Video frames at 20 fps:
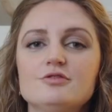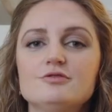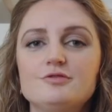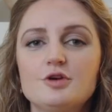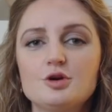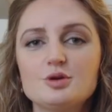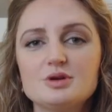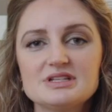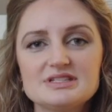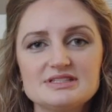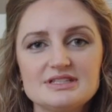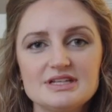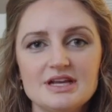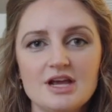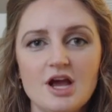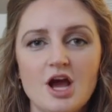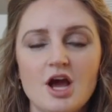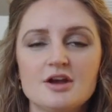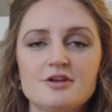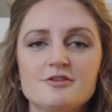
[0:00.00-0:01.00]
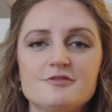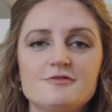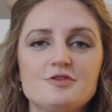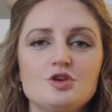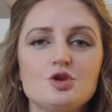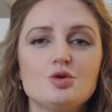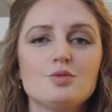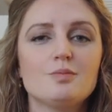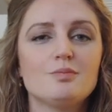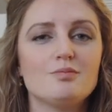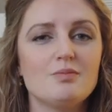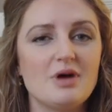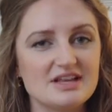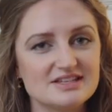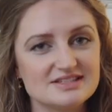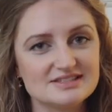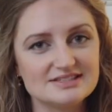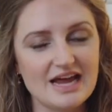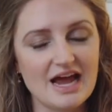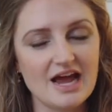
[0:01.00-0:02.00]
Focusing on a few
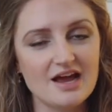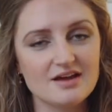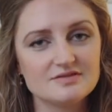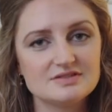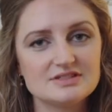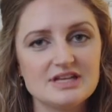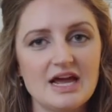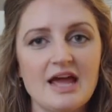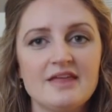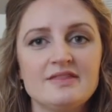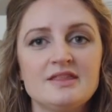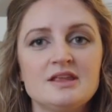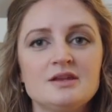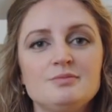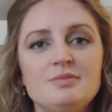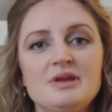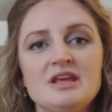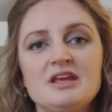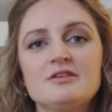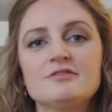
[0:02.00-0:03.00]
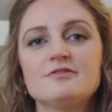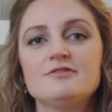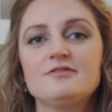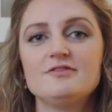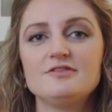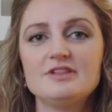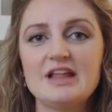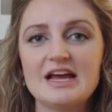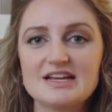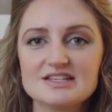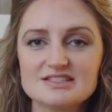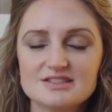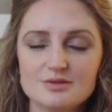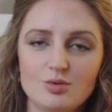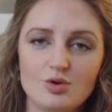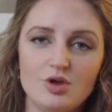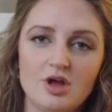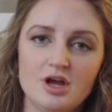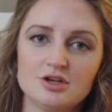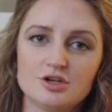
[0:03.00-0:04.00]
must-haves and then being
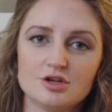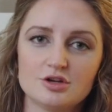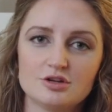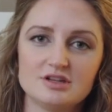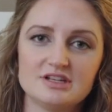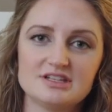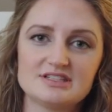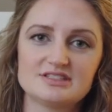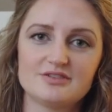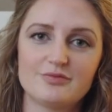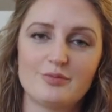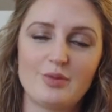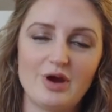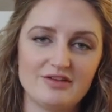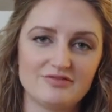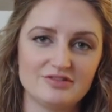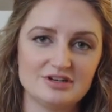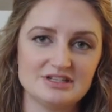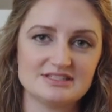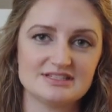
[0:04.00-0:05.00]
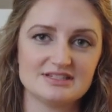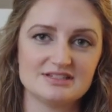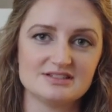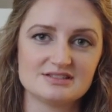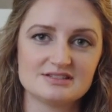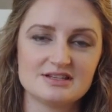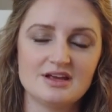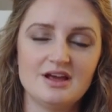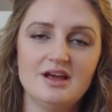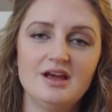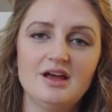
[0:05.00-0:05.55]
flexible on your list of preferences